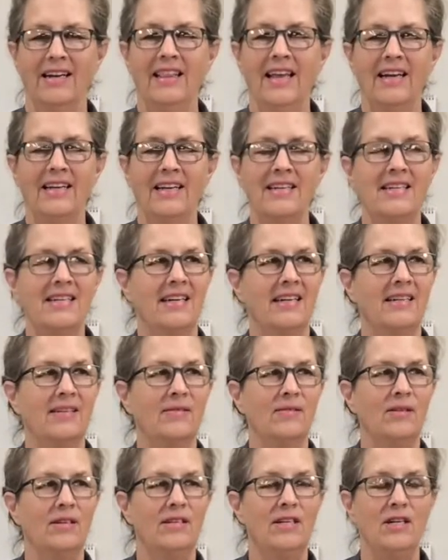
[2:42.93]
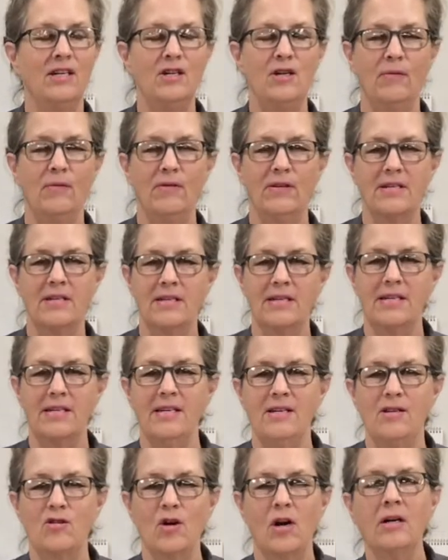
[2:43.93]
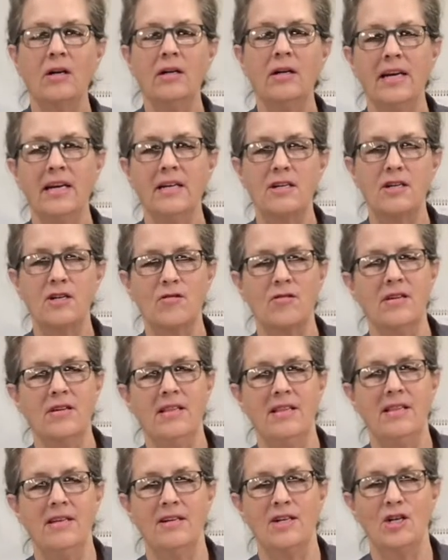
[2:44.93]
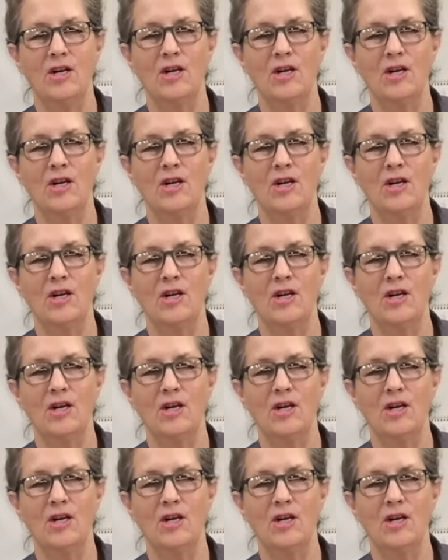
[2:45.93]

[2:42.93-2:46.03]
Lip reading: that. Did you ever see Drunk History, the show?